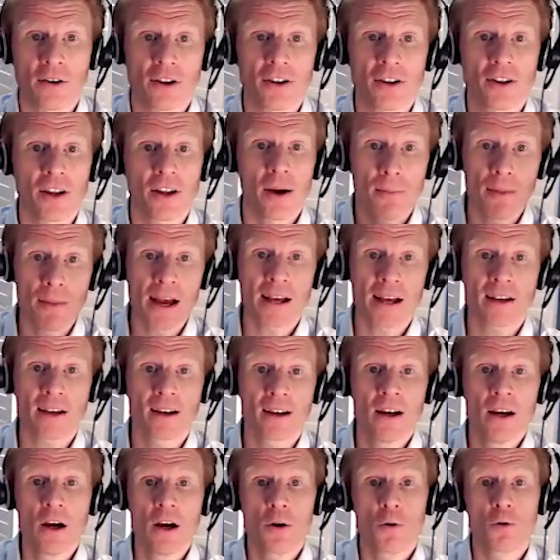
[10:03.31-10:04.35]
At Nutmeg,
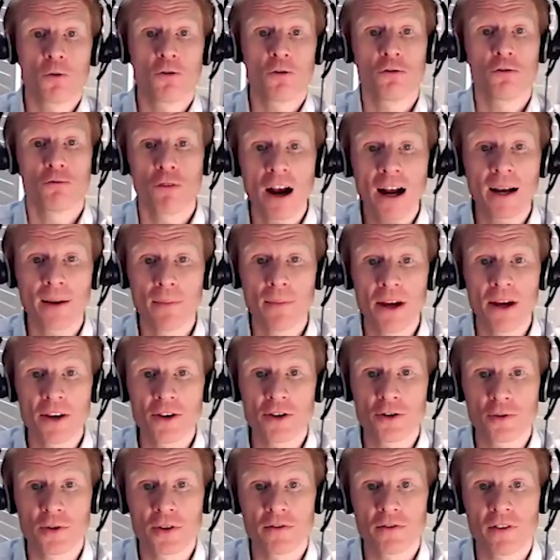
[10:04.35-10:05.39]
we
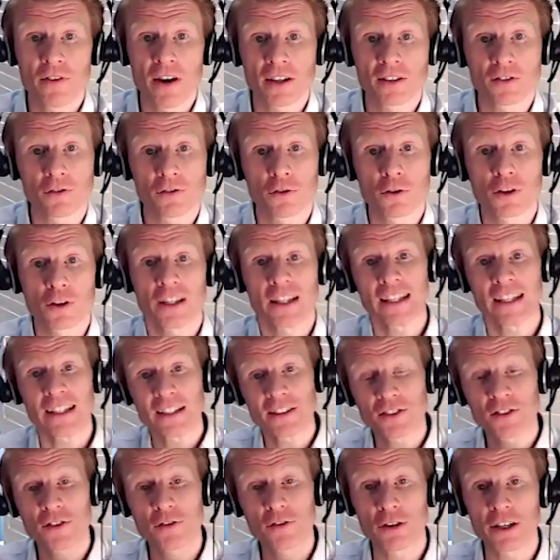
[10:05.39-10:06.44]
recommend you invest for at
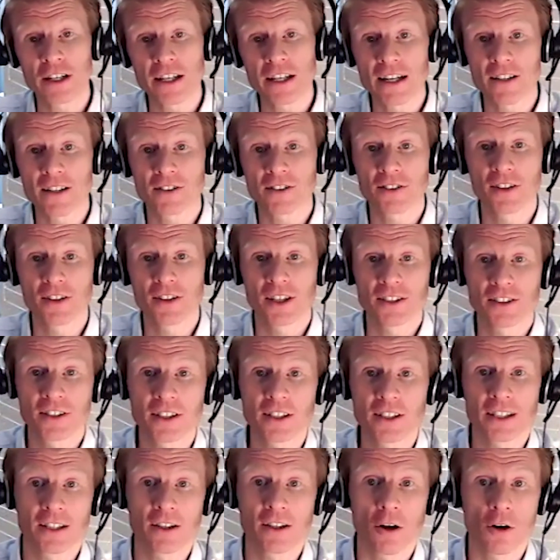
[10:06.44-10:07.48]
least 3 years and
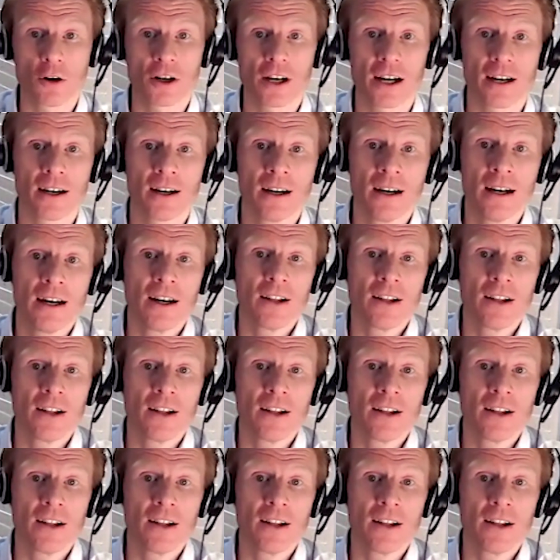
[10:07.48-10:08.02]
ideally longer.